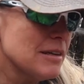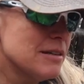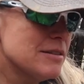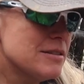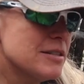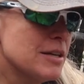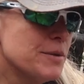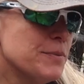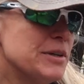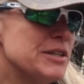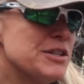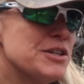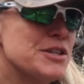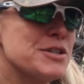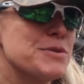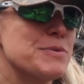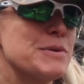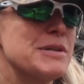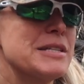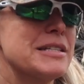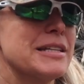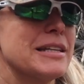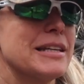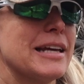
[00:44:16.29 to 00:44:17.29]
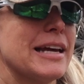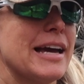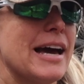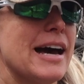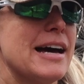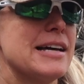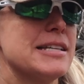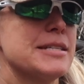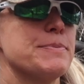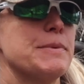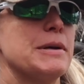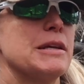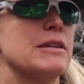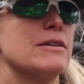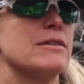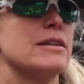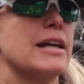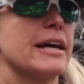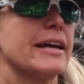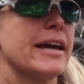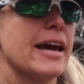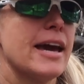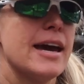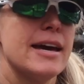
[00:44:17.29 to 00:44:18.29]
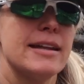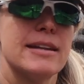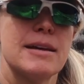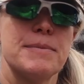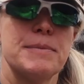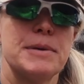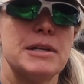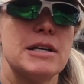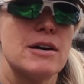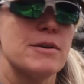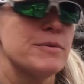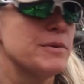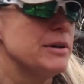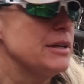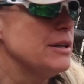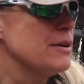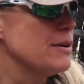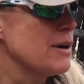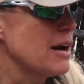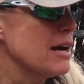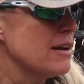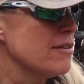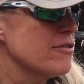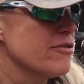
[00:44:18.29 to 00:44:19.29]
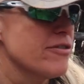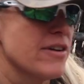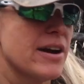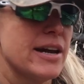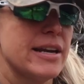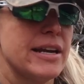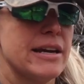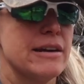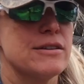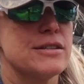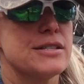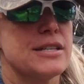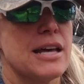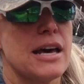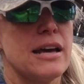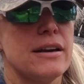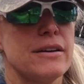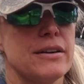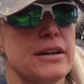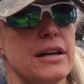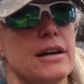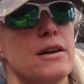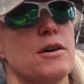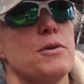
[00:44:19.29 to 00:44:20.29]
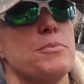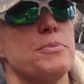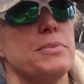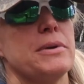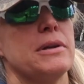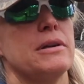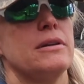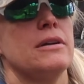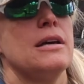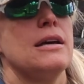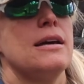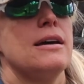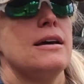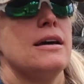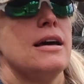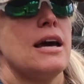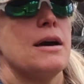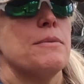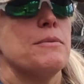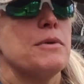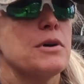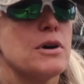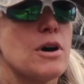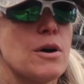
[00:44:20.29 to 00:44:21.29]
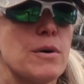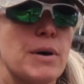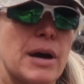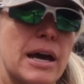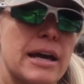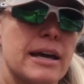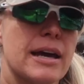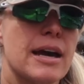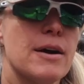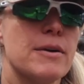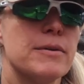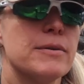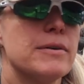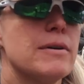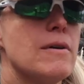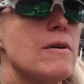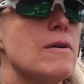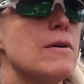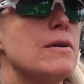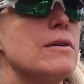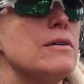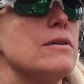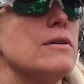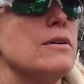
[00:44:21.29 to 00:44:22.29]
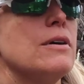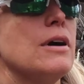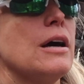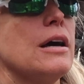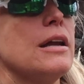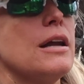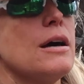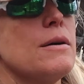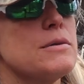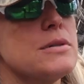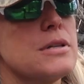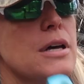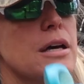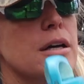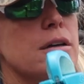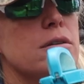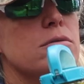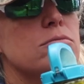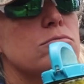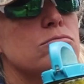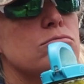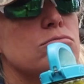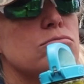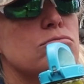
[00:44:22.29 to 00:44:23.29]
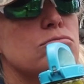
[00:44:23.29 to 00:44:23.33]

someone just recently asked me, they're like, hey, let me know when you got a Friday or Saturday open and we'll go hang out. And I was like,